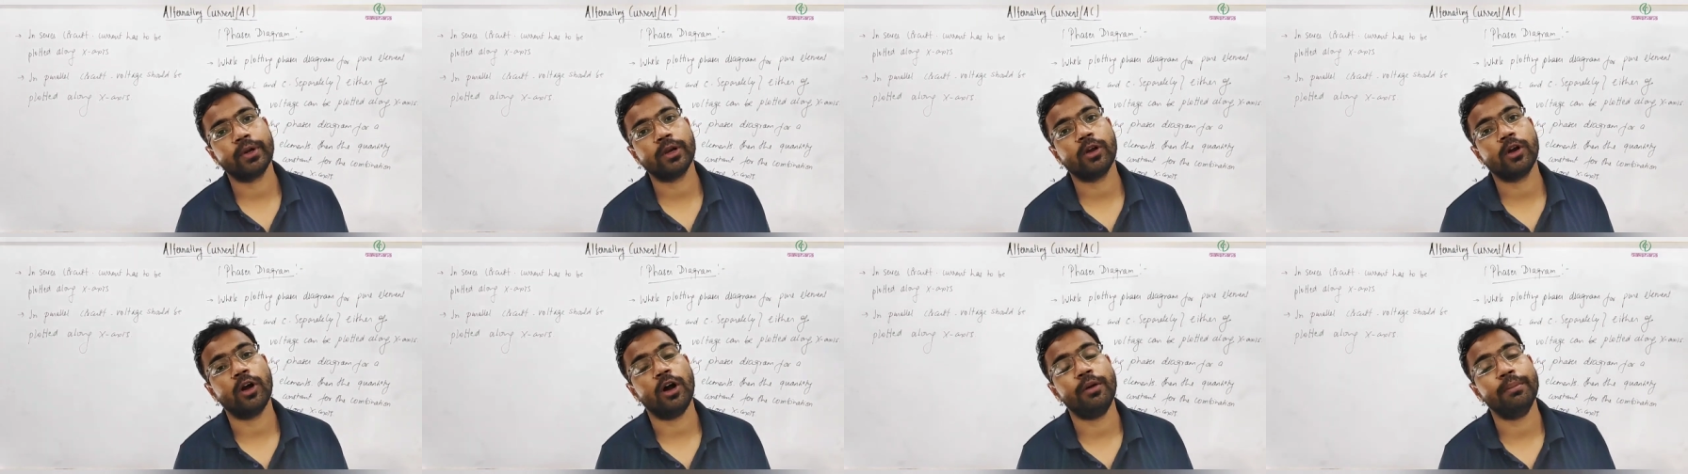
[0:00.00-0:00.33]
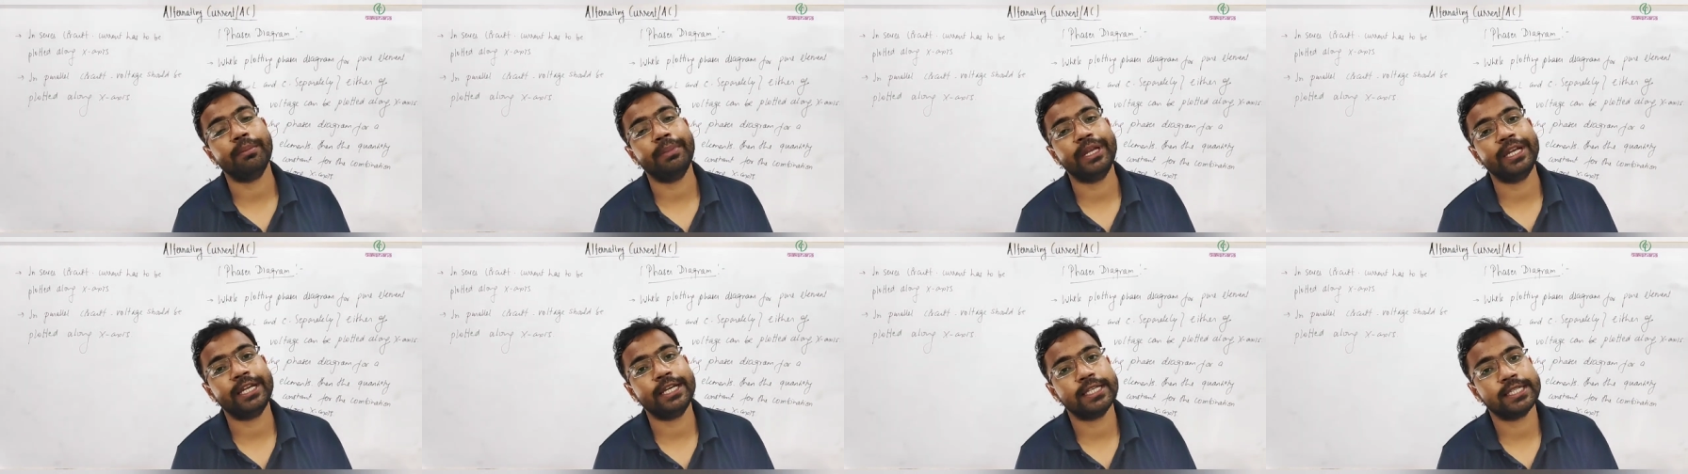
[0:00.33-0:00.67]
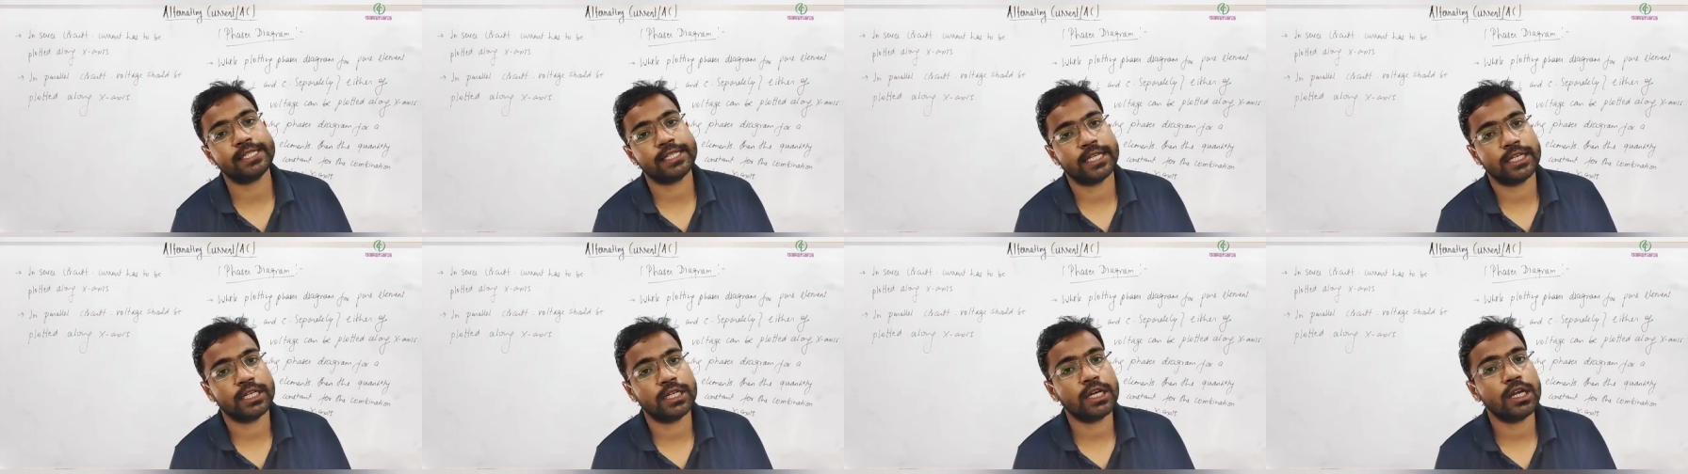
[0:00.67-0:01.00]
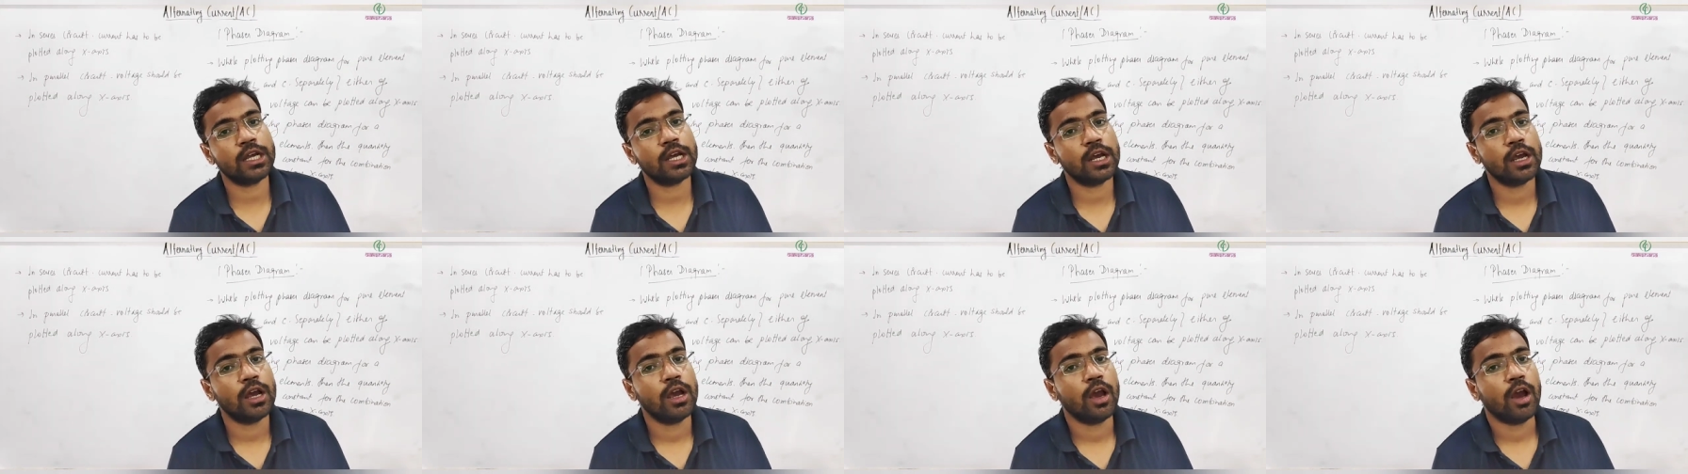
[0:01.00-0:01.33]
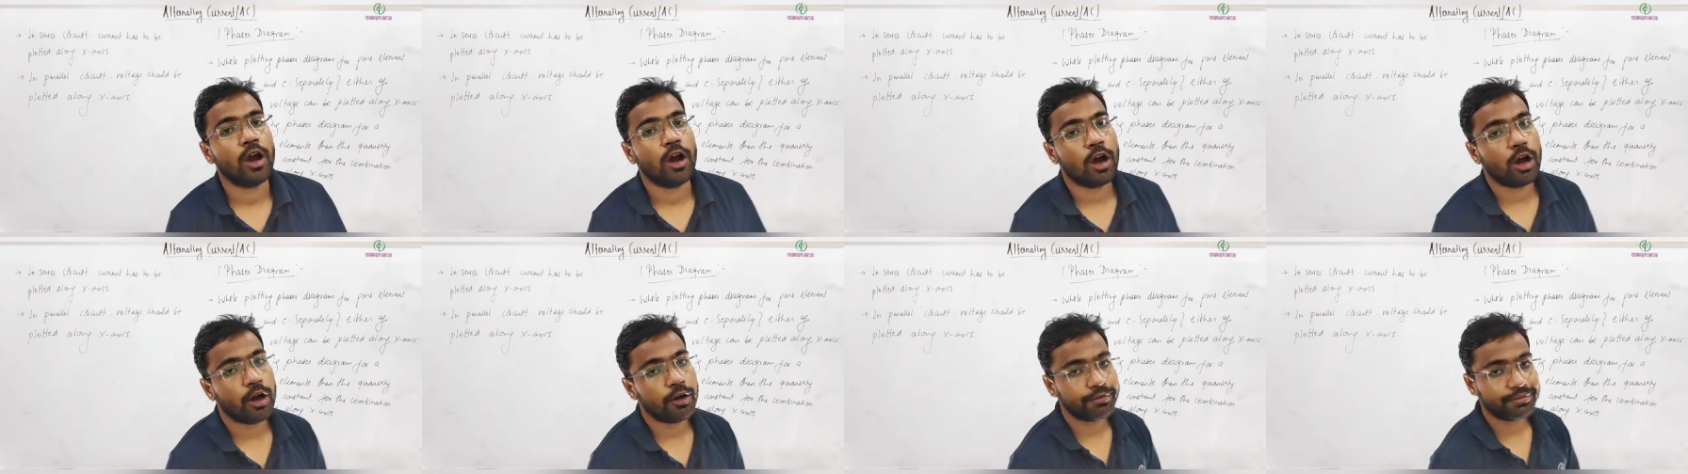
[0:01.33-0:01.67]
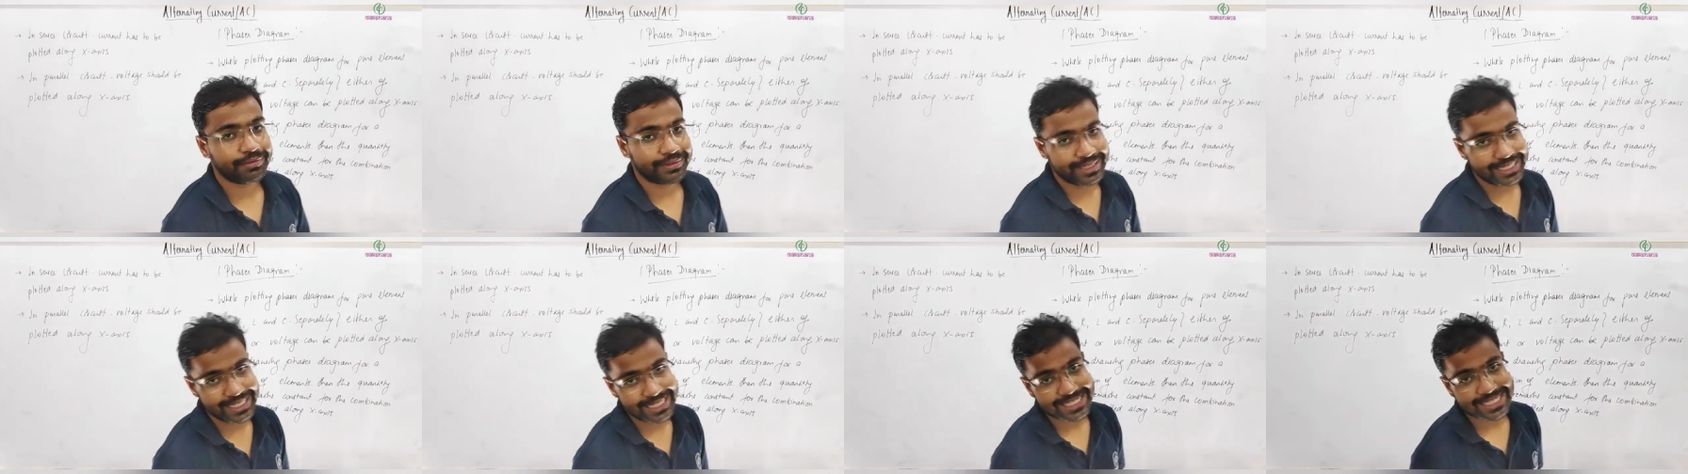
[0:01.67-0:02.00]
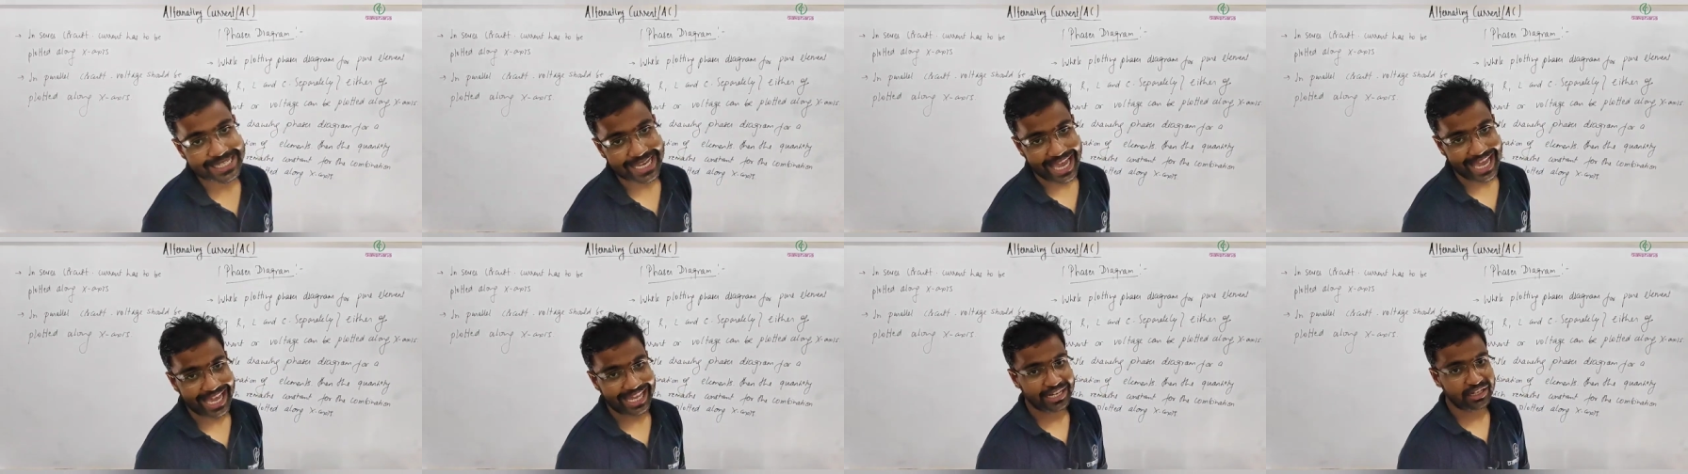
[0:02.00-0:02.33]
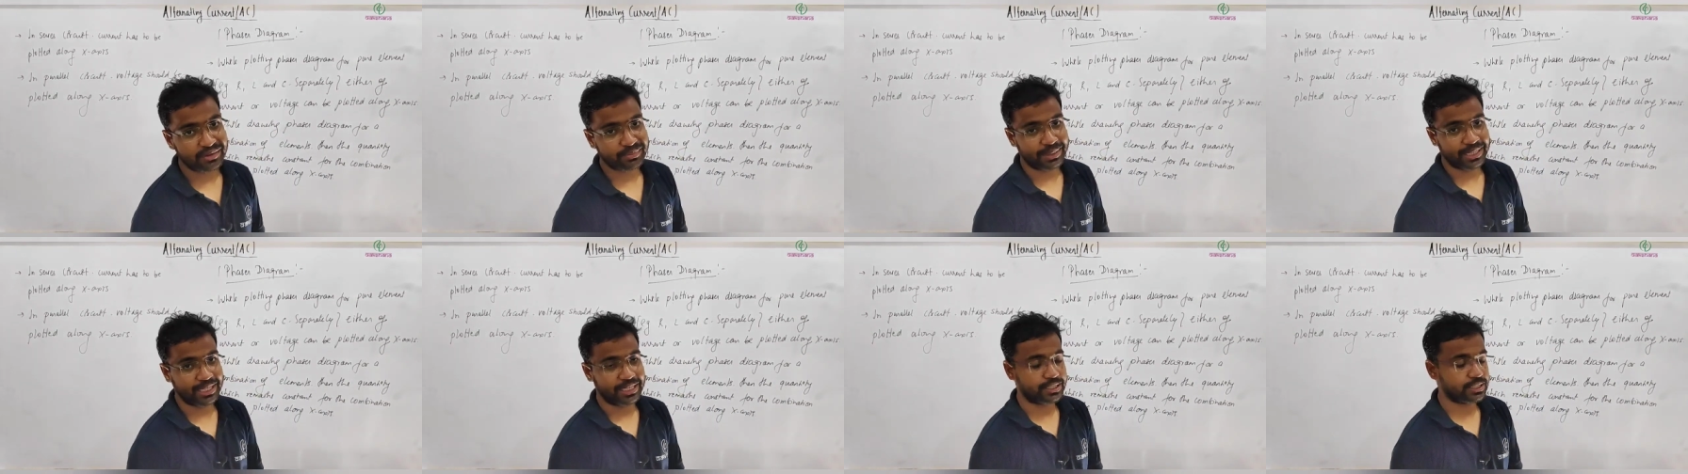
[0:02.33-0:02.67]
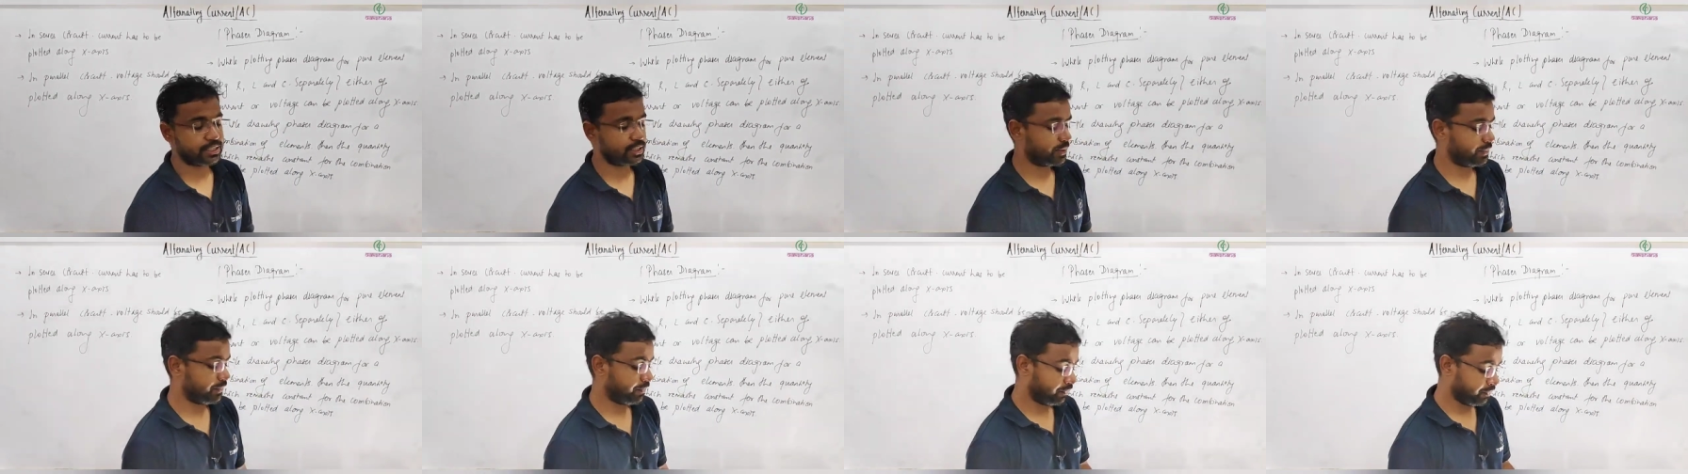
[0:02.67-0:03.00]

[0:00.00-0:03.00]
combination of these elements,